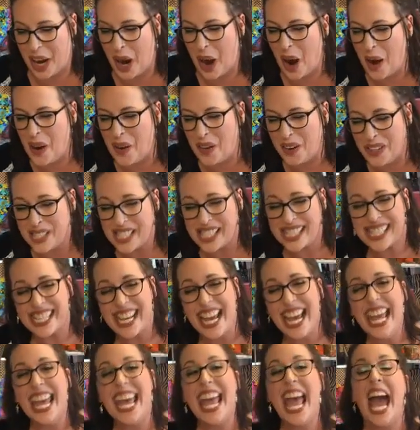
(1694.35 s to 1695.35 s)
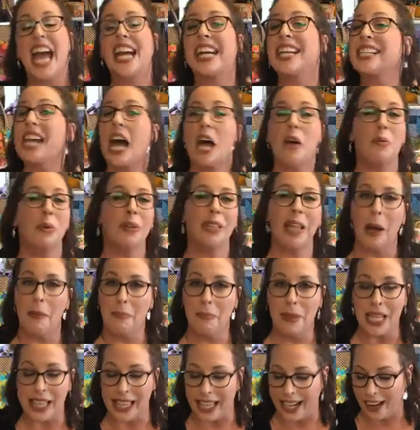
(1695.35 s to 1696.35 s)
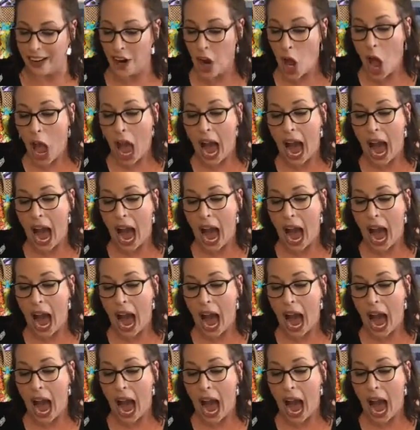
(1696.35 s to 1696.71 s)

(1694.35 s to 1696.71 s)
goes because I will not be there.